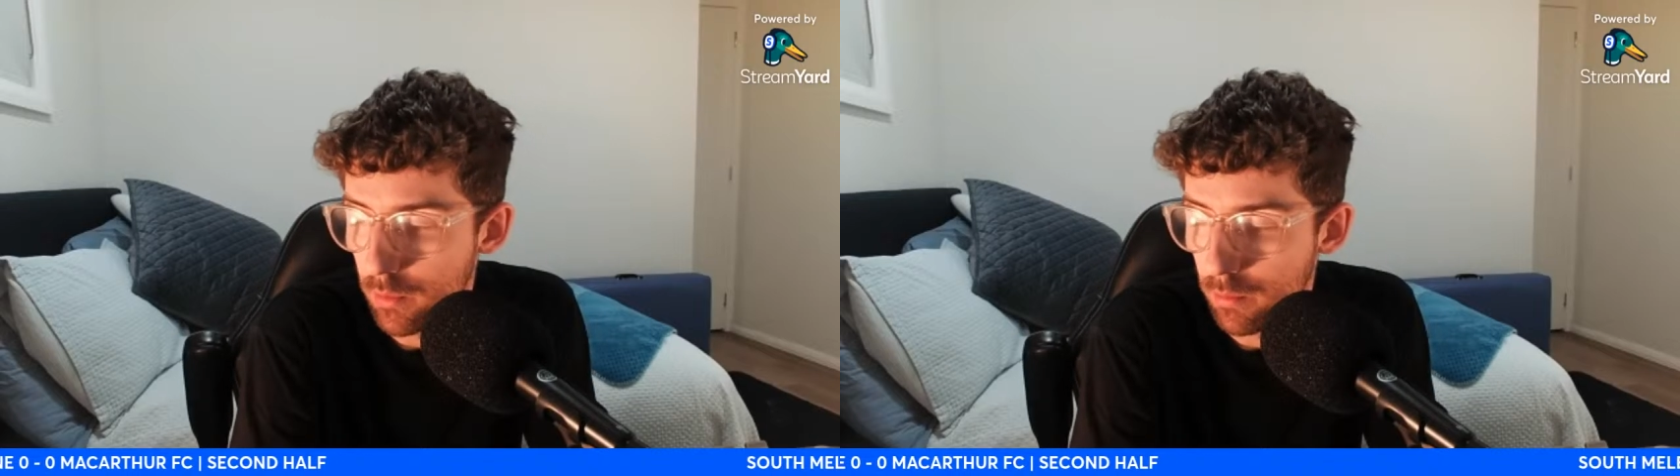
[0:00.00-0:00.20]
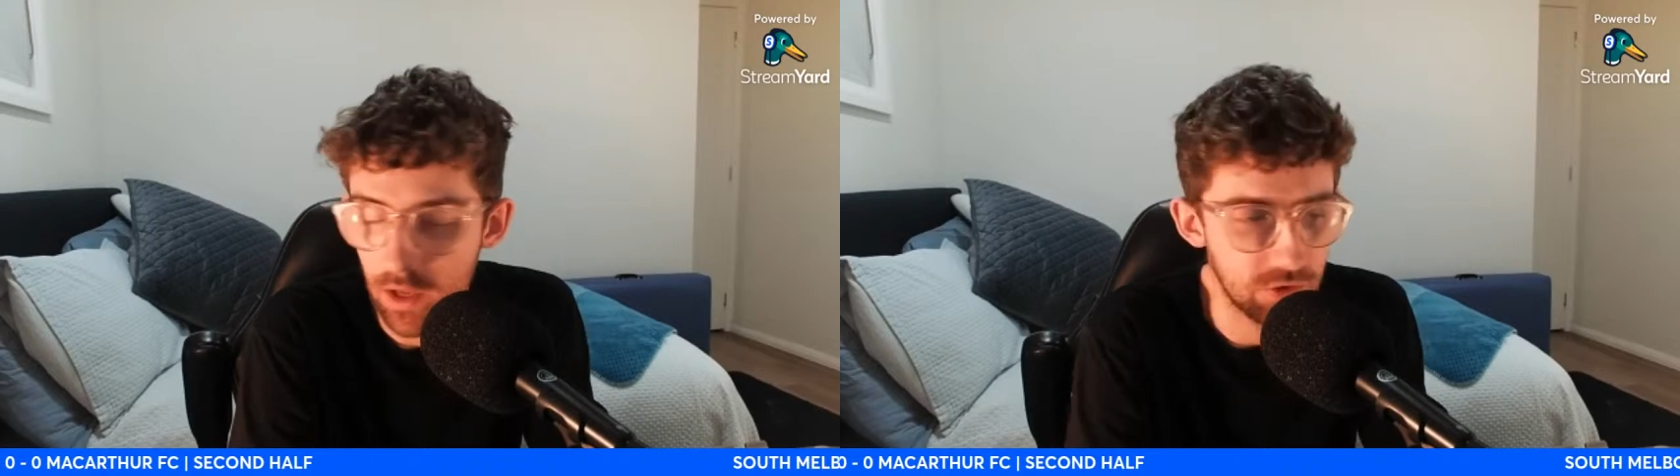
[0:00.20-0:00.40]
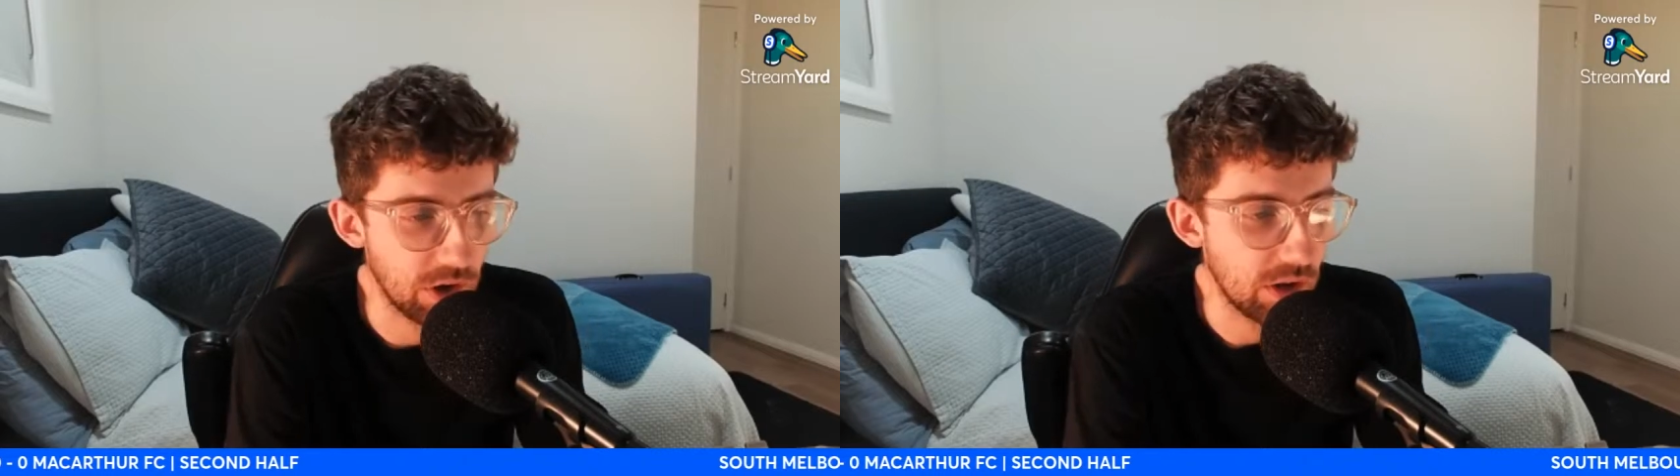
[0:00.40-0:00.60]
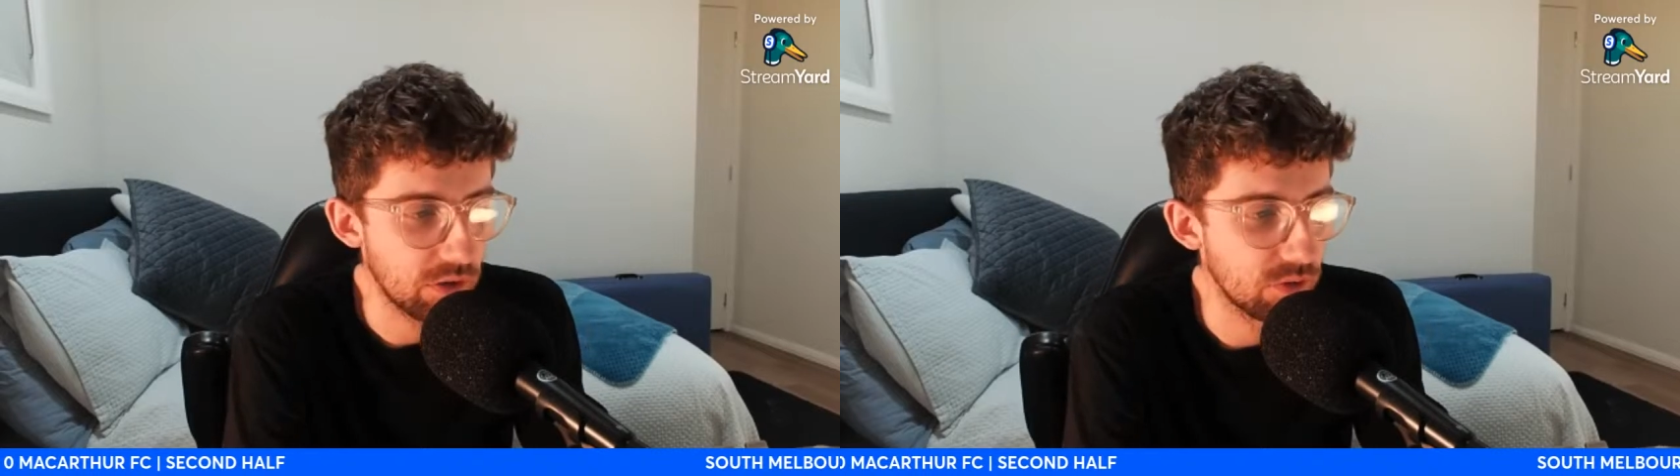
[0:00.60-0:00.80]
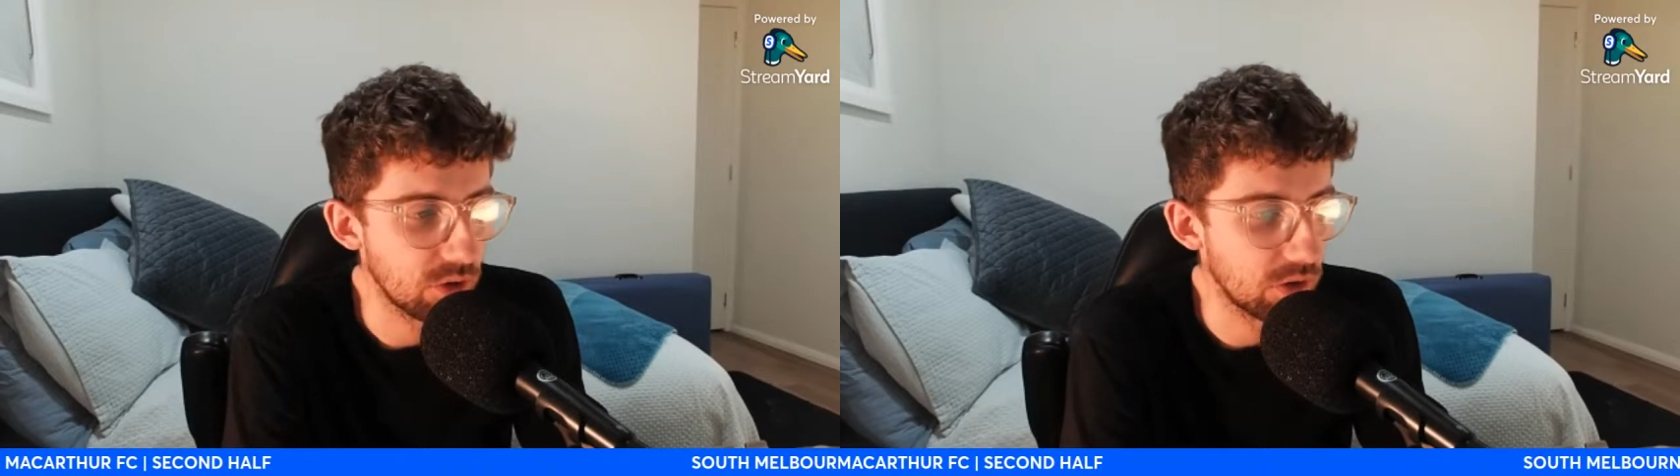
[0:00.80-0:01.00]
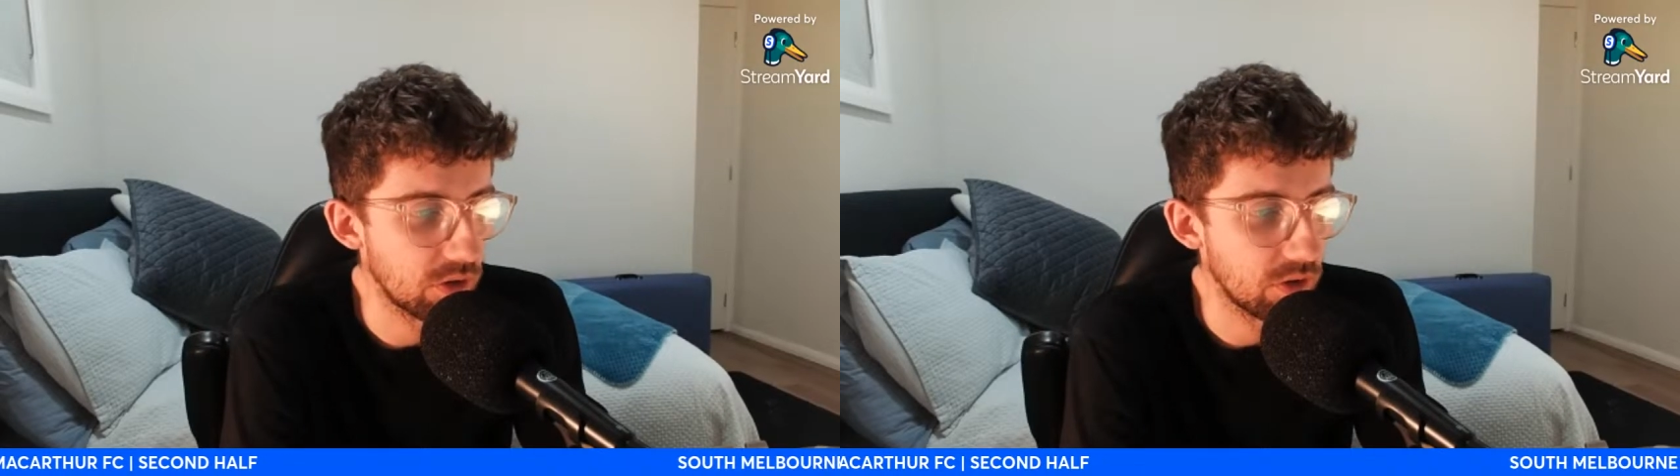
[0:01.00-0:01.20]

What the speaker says: best chance for